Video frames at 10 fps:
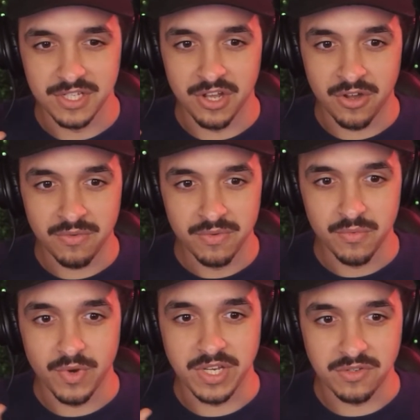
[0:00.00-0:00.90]
You know,
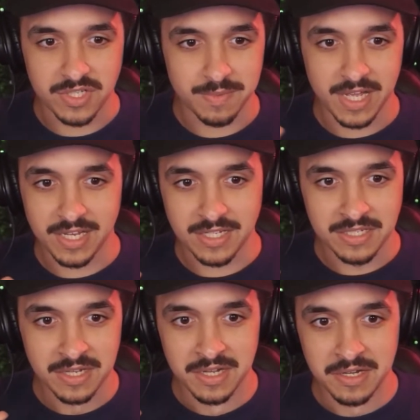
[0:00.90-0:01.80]
when you
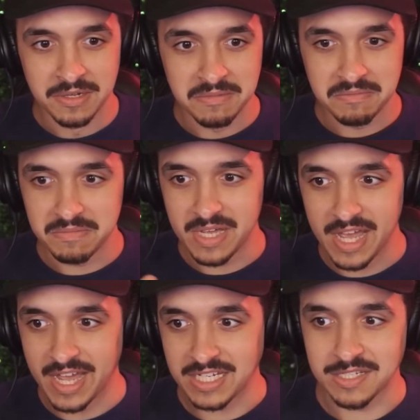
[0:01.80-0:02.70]
spend
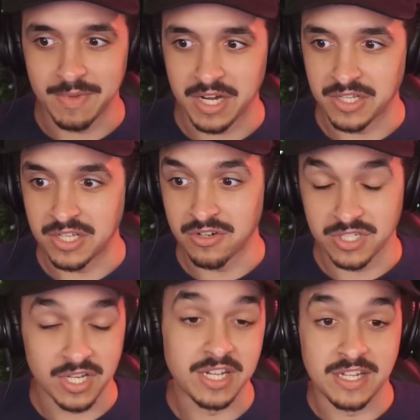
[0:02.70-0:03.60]
X amount of years,